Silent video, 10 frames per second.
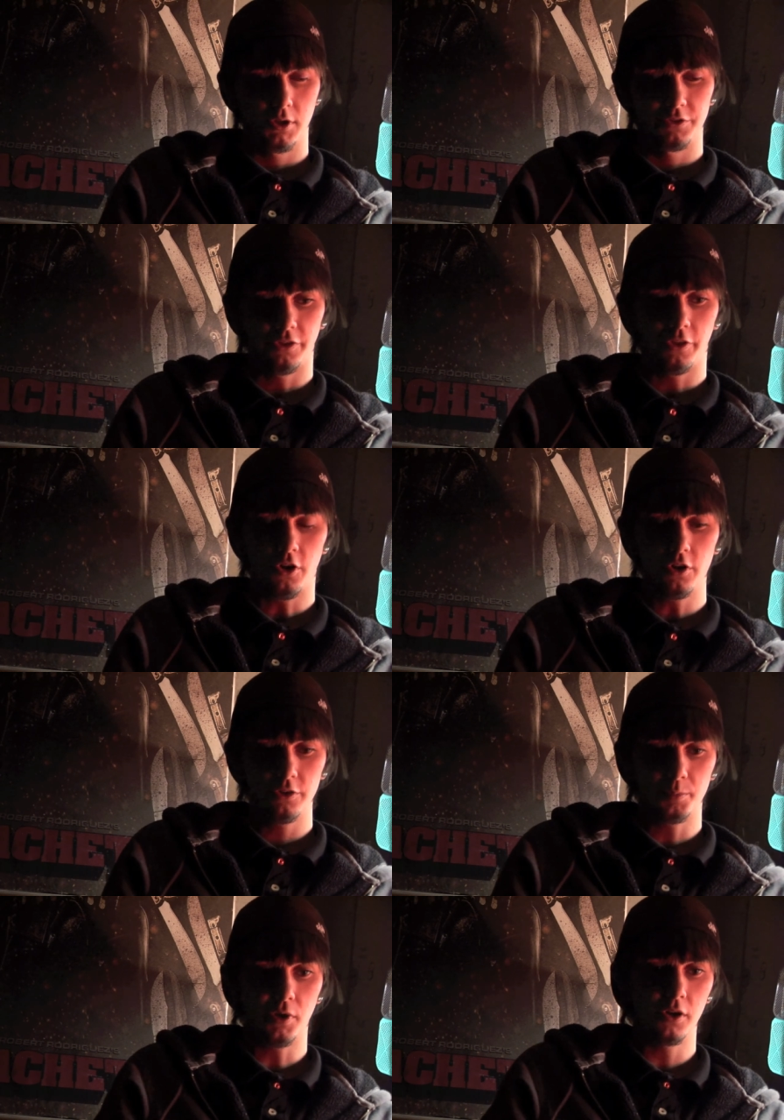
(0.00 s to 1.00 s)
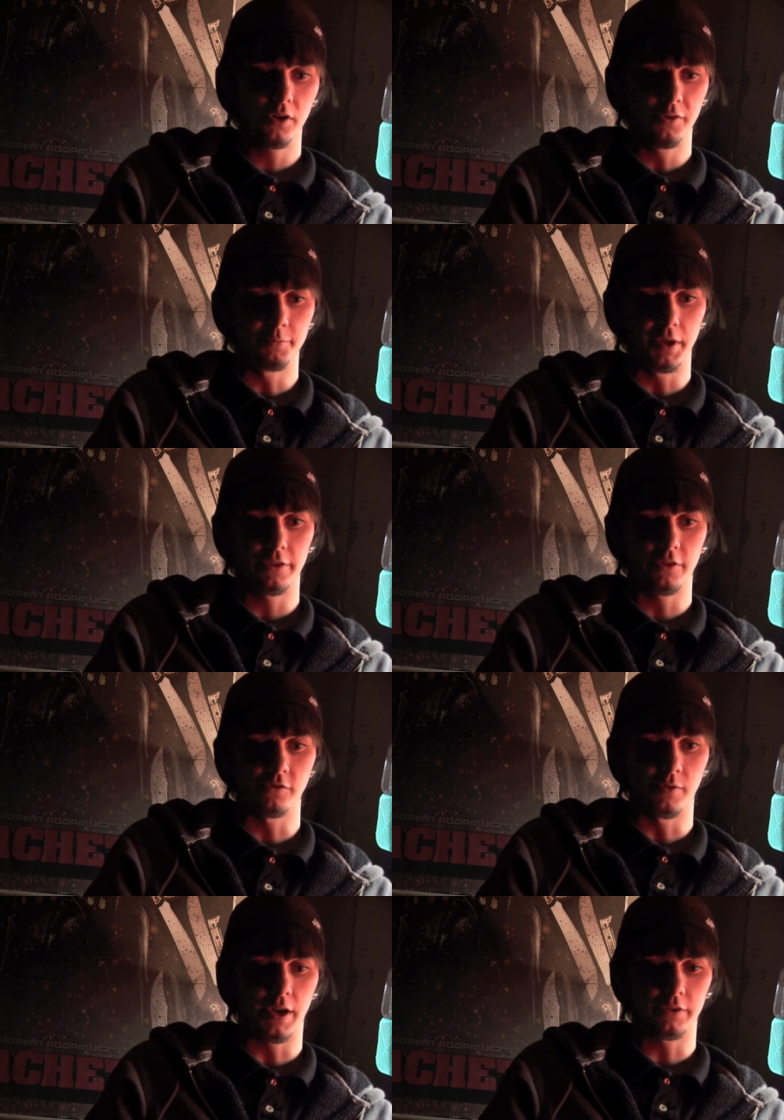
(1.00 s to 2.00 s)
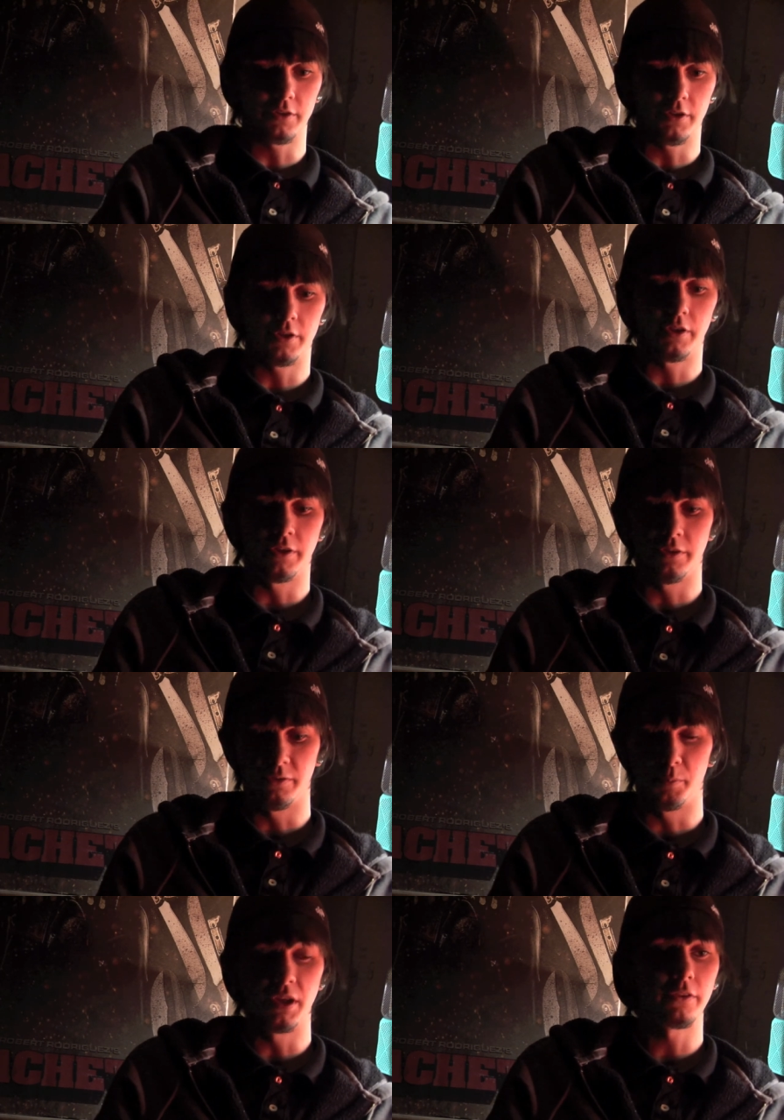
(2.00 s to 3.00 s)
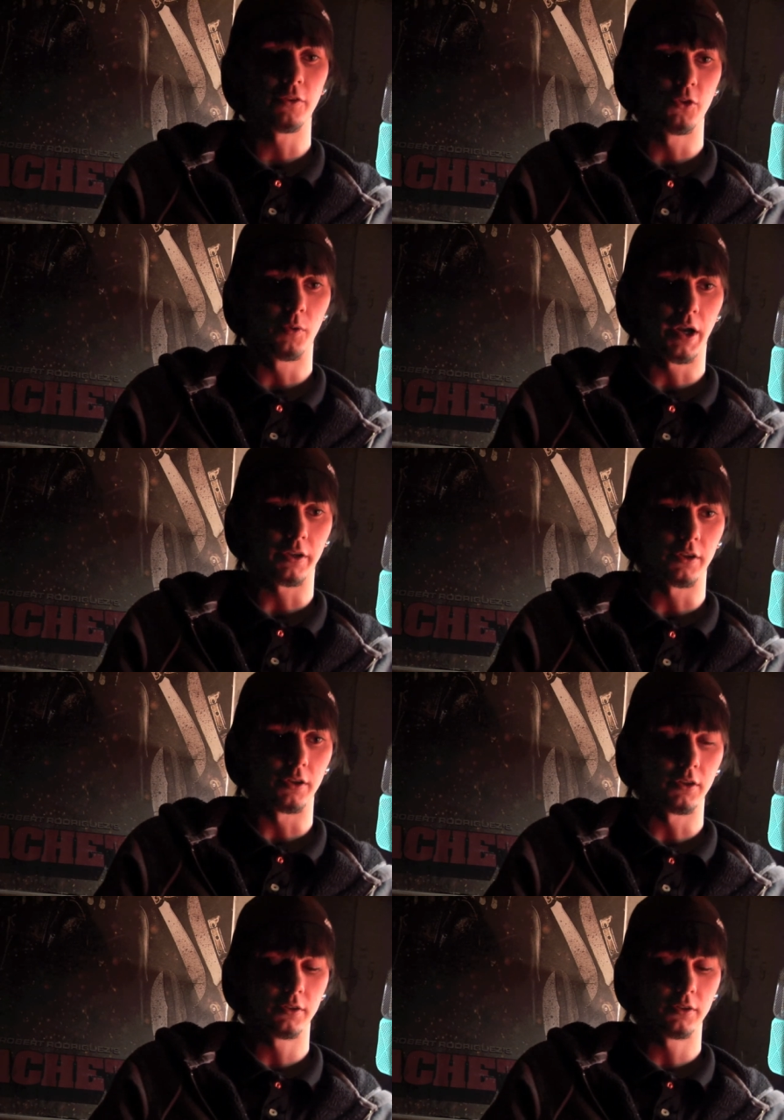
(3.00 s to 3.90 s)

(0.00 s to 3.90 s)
So the hardest part of being the director is being the director